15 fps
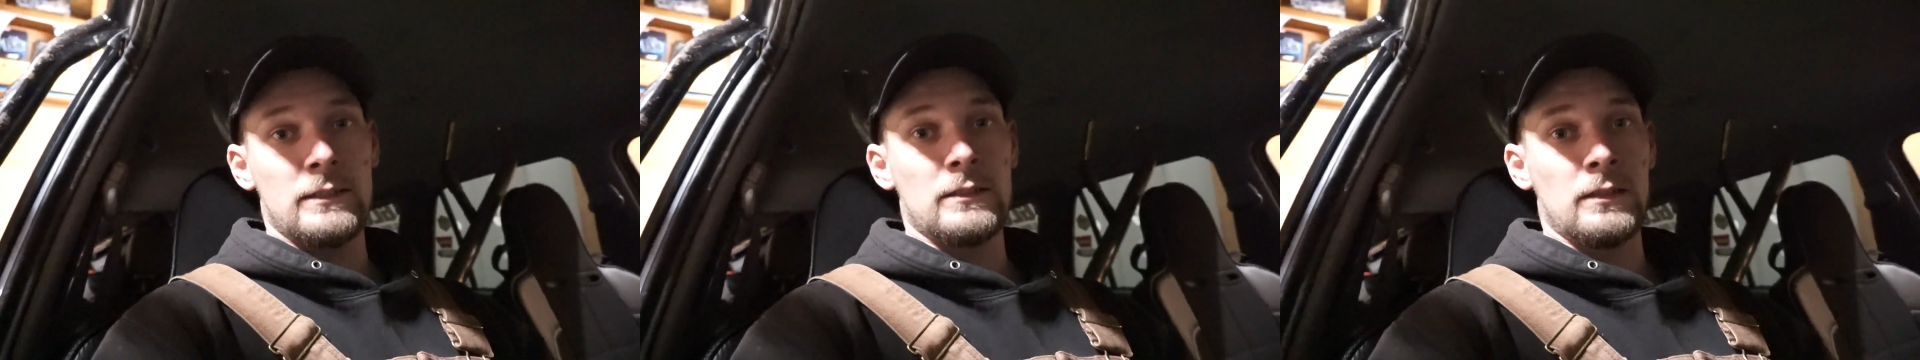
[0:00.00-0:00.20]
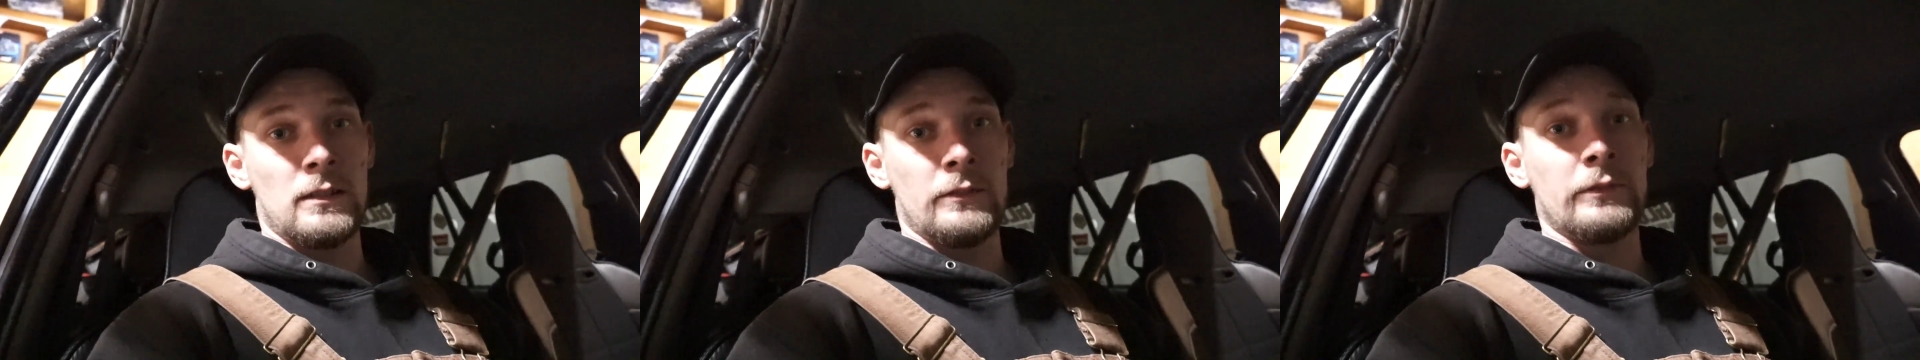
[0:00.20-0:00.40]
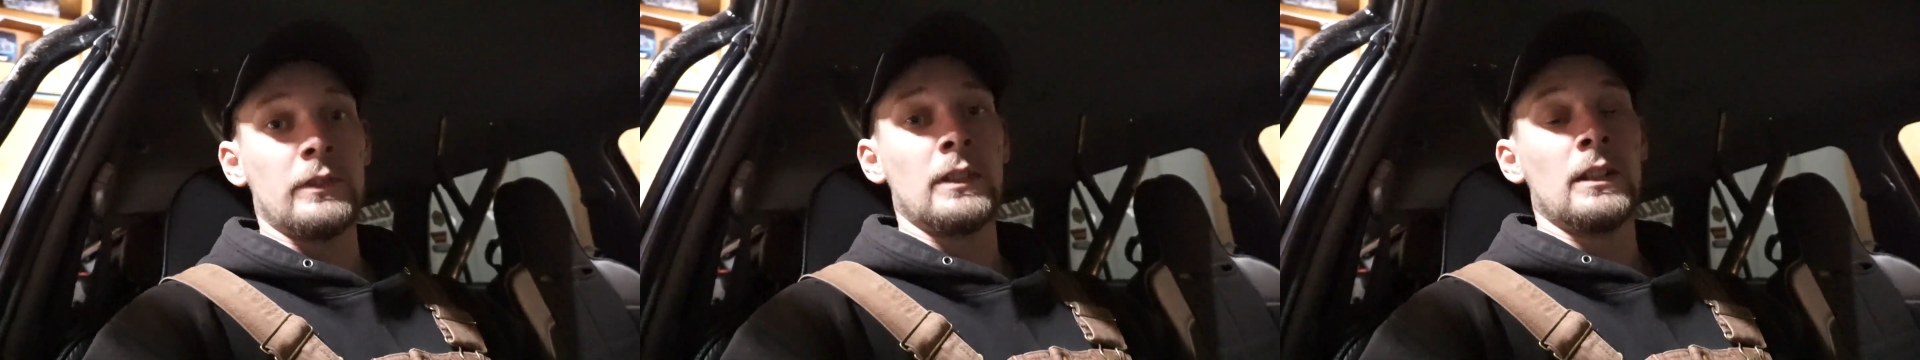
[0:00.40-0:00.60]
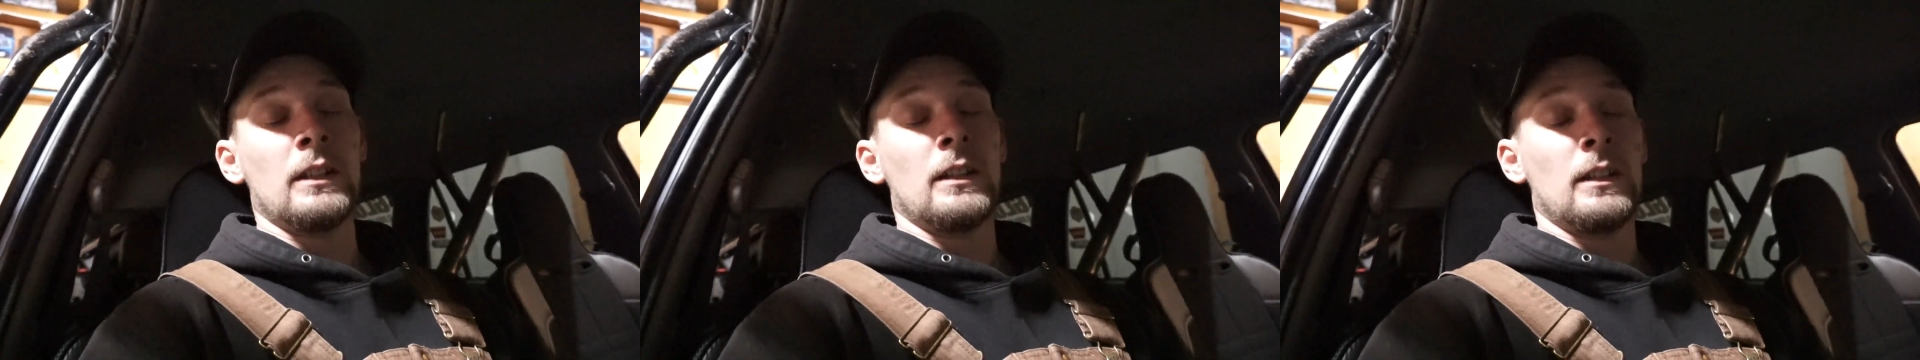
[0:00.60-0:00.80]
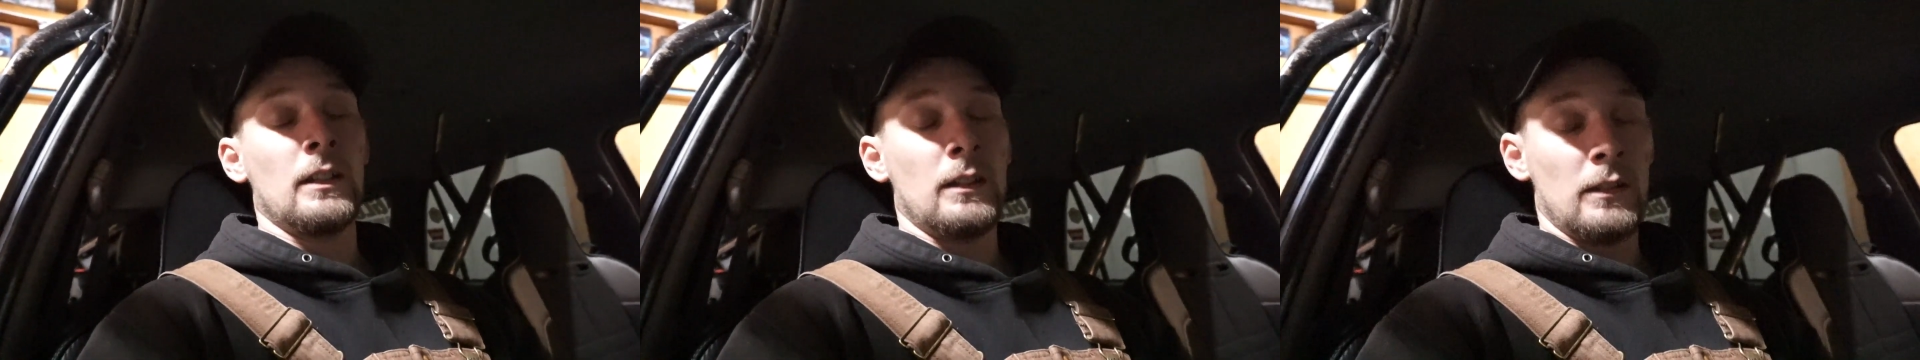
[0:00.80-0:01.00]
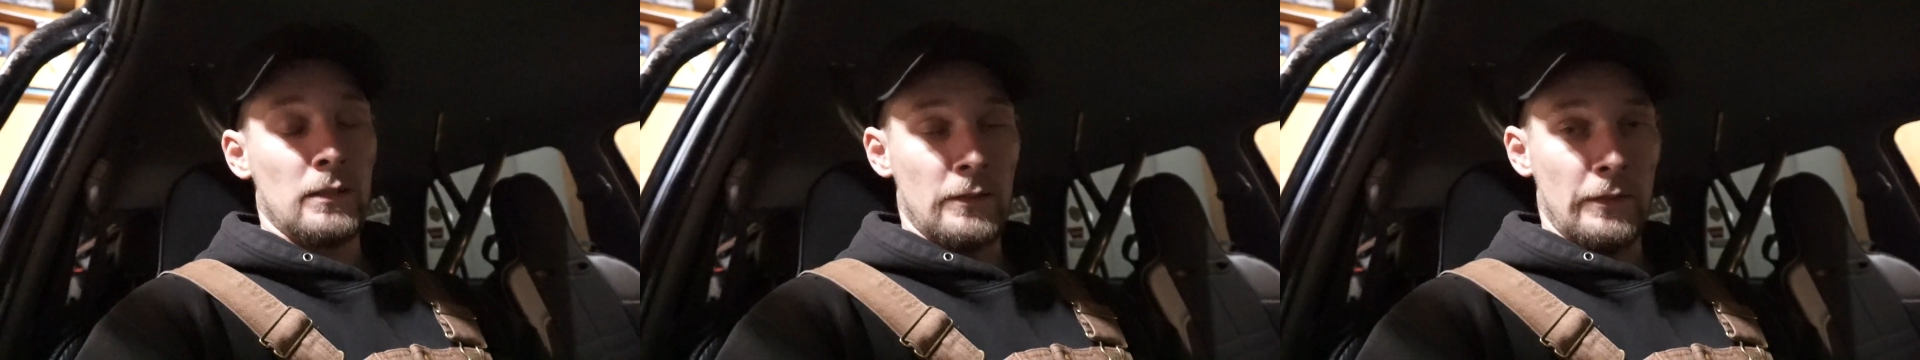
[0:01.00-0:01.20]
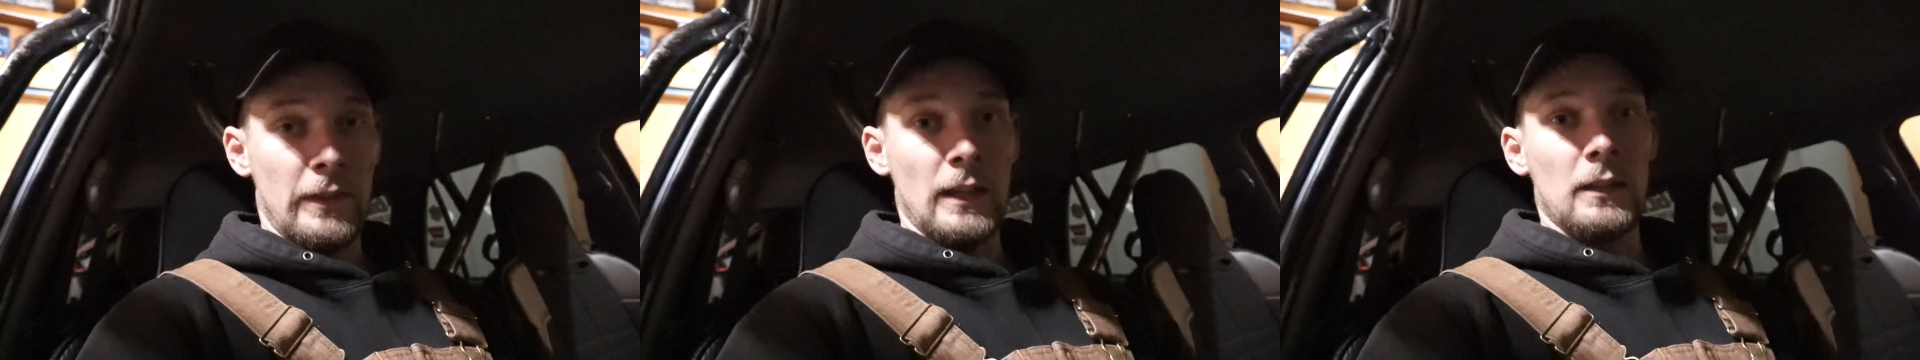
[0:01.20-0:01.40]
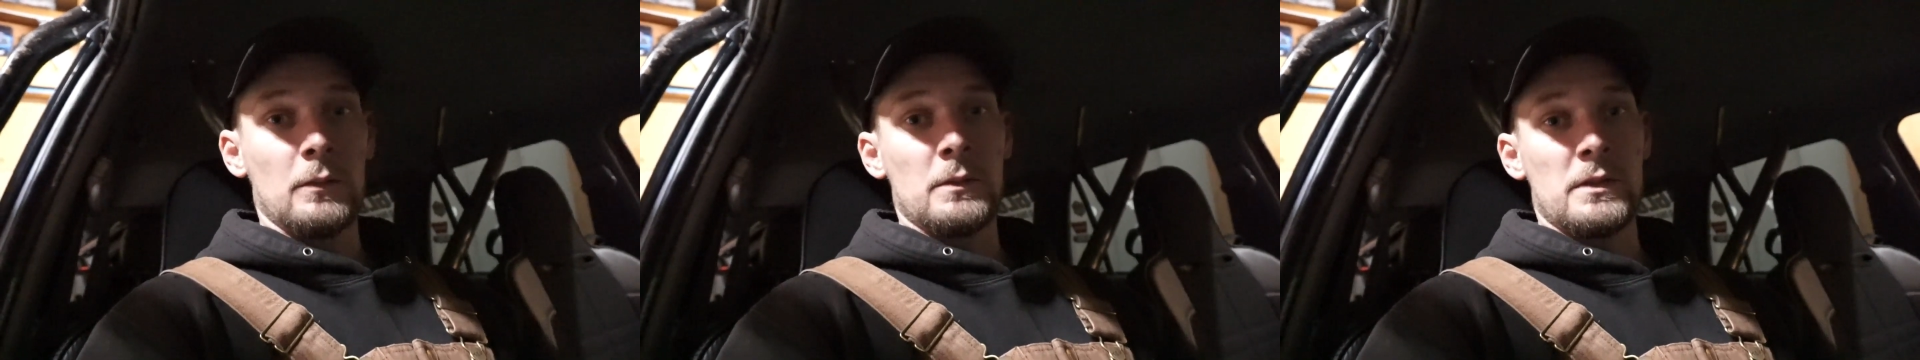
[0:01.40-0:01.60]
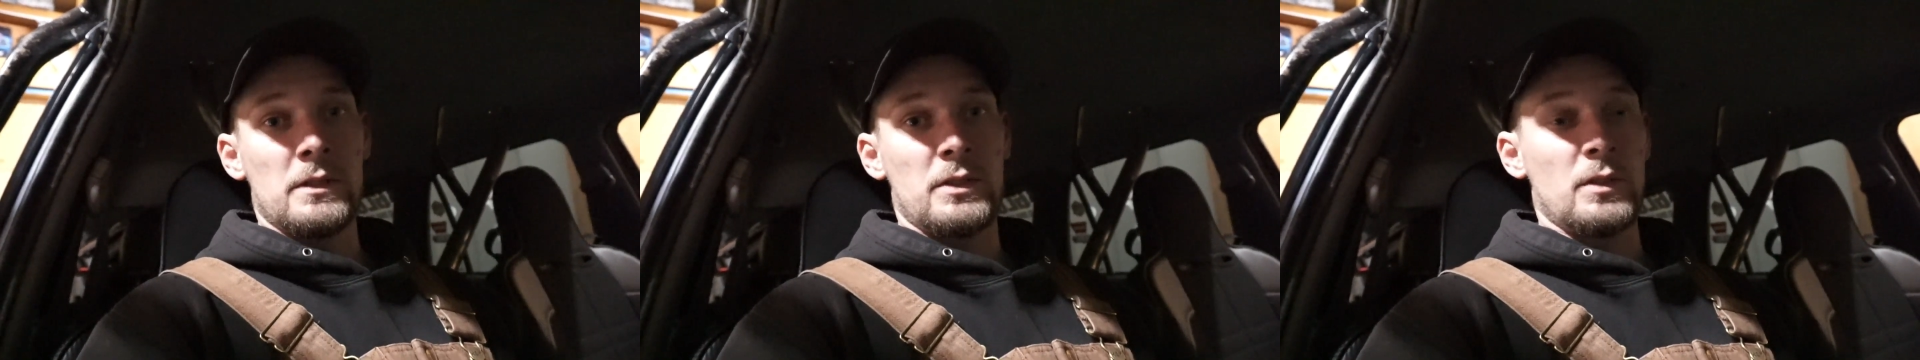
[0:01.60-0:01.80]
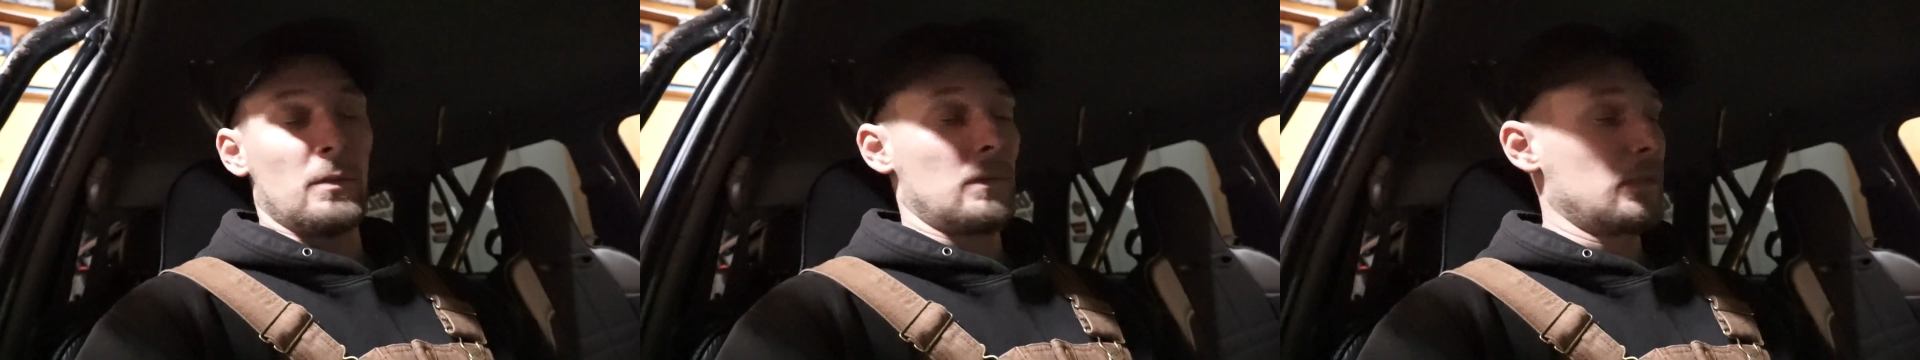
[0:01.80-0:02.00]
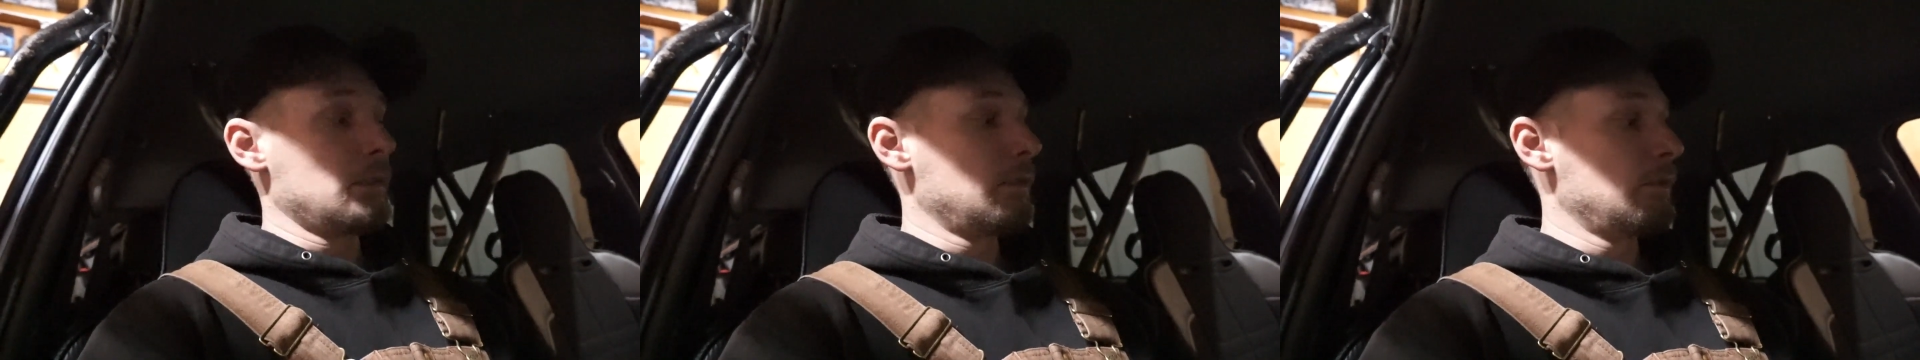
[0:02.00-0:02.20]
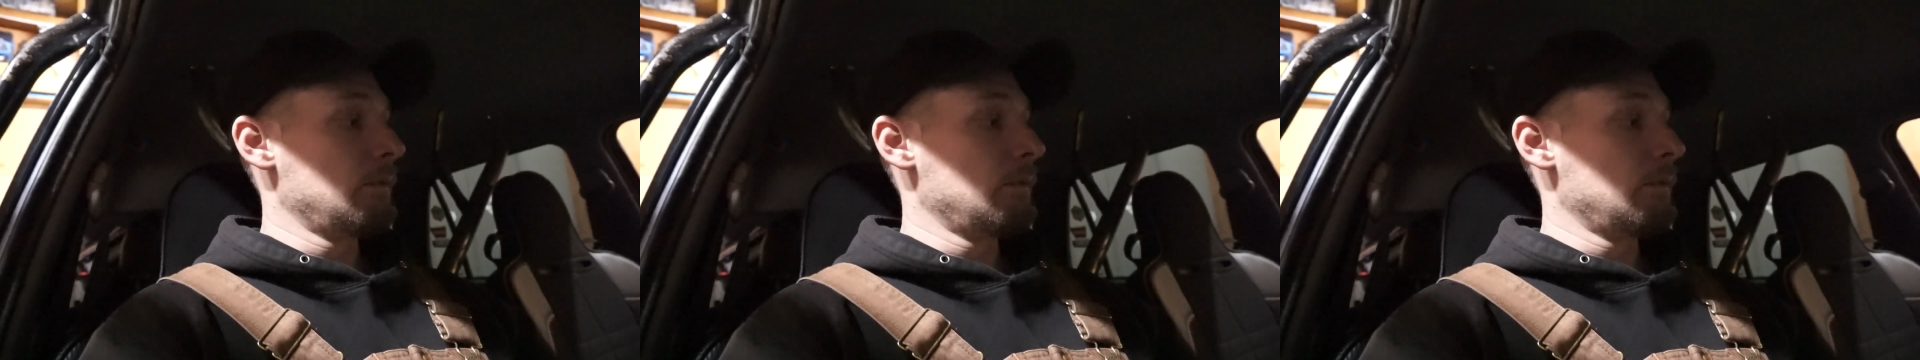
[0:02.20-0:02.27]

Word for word: stuff. That was a chore,